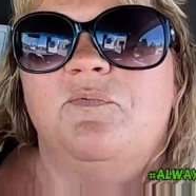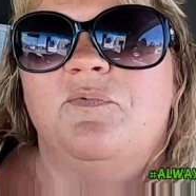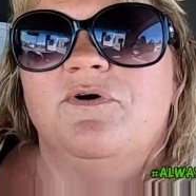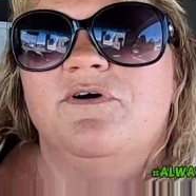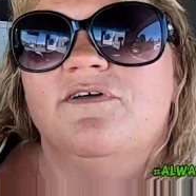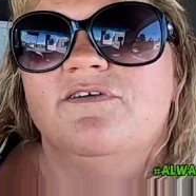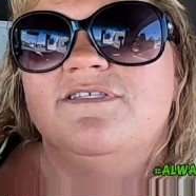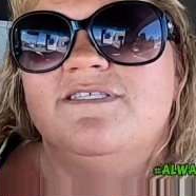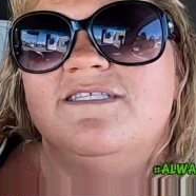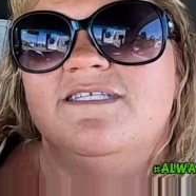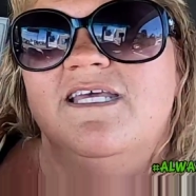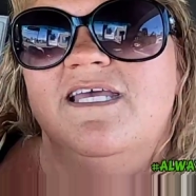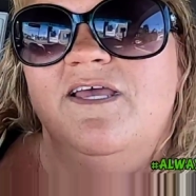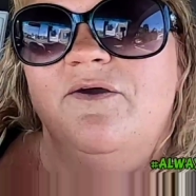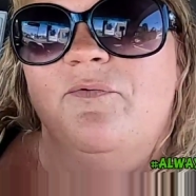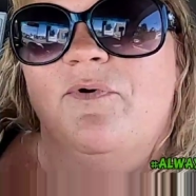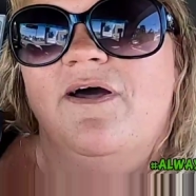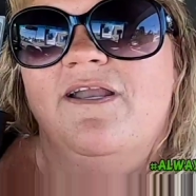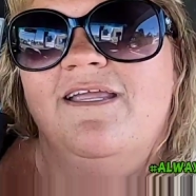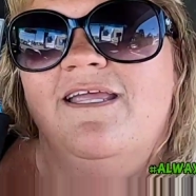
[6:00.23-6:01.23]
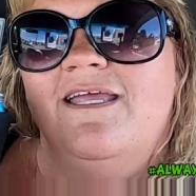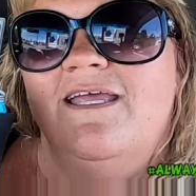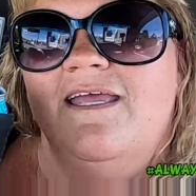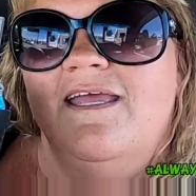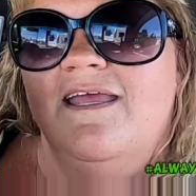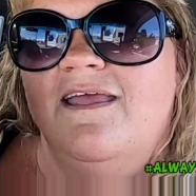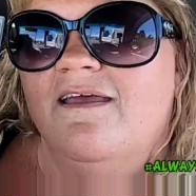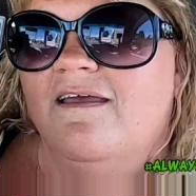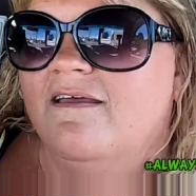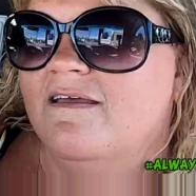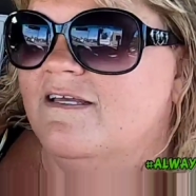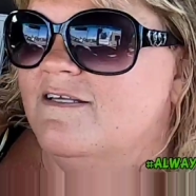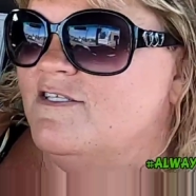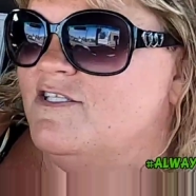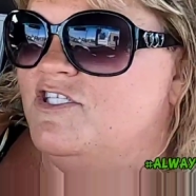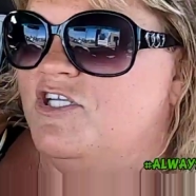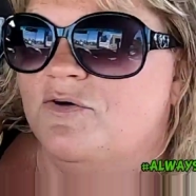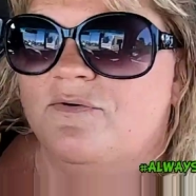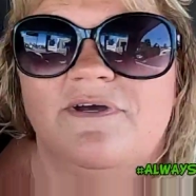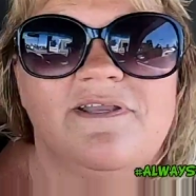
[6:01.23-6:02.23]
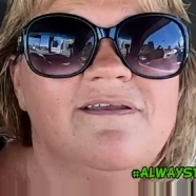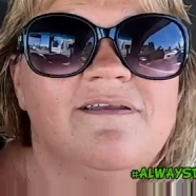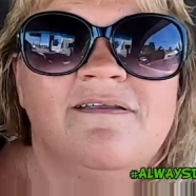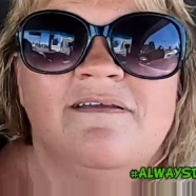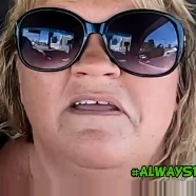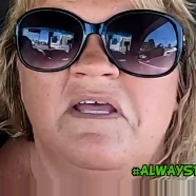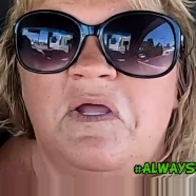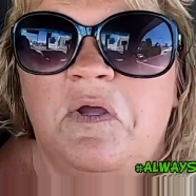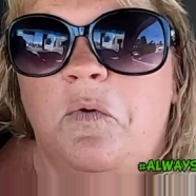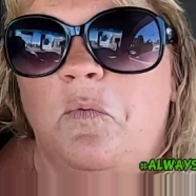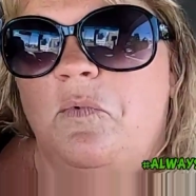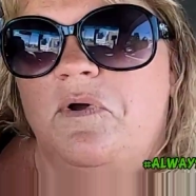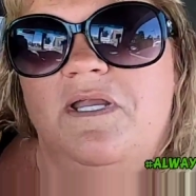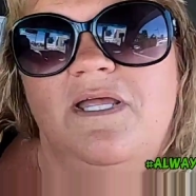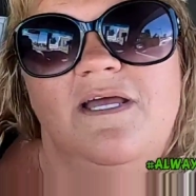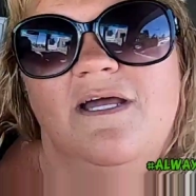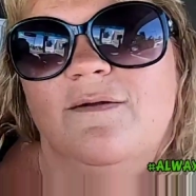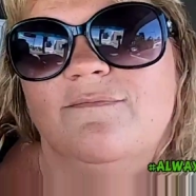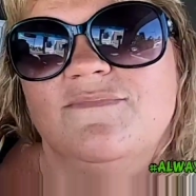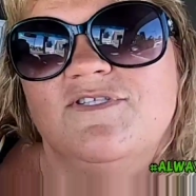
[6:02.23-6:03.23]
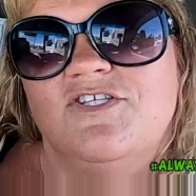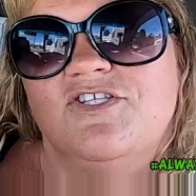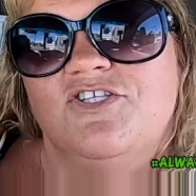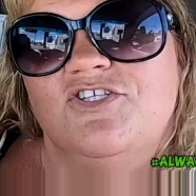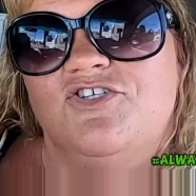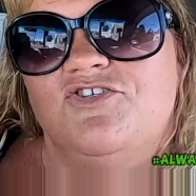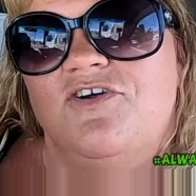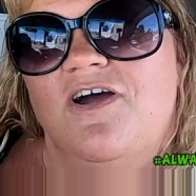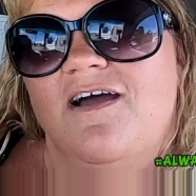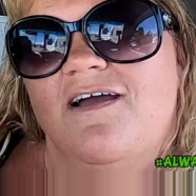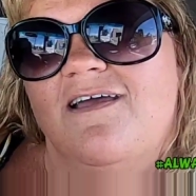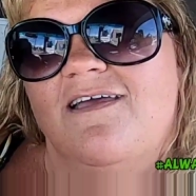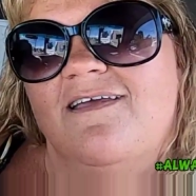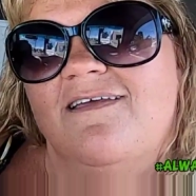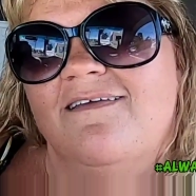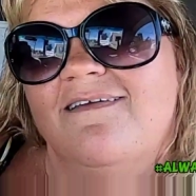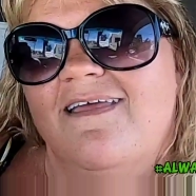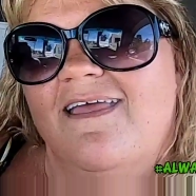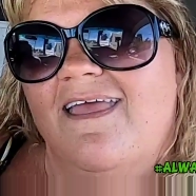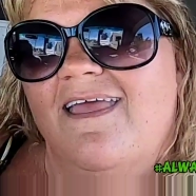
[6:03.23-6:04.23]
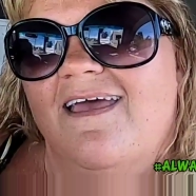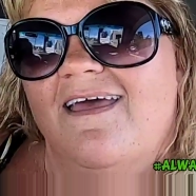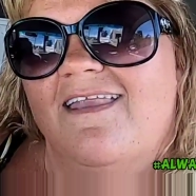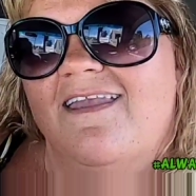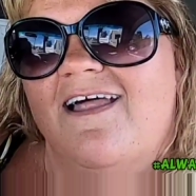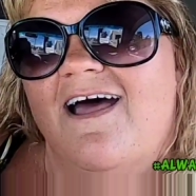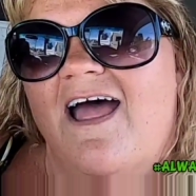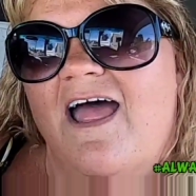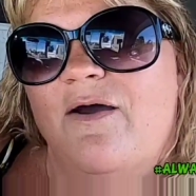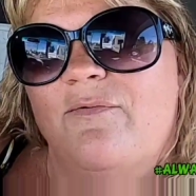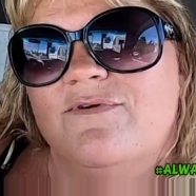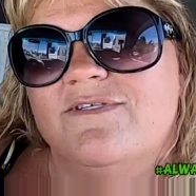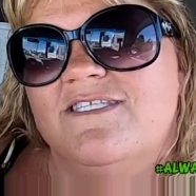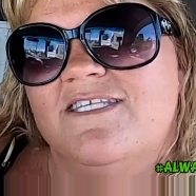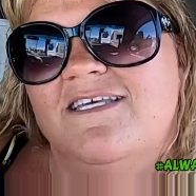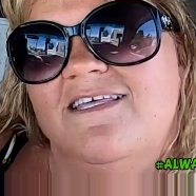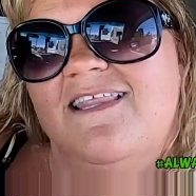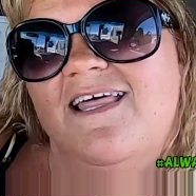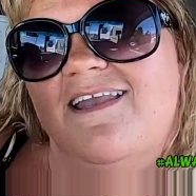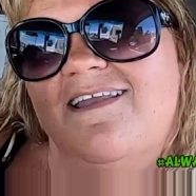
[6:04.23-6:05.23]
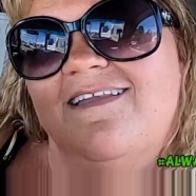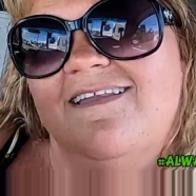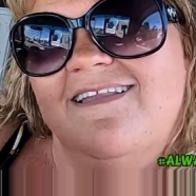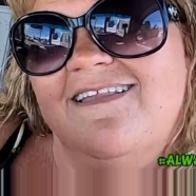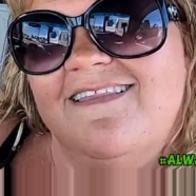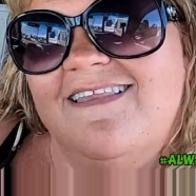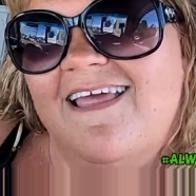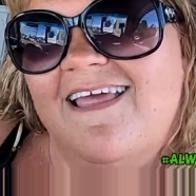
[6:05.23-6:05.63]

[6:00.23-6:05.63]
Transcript: we will see what he is doing when he comes to the truck and I will see you then.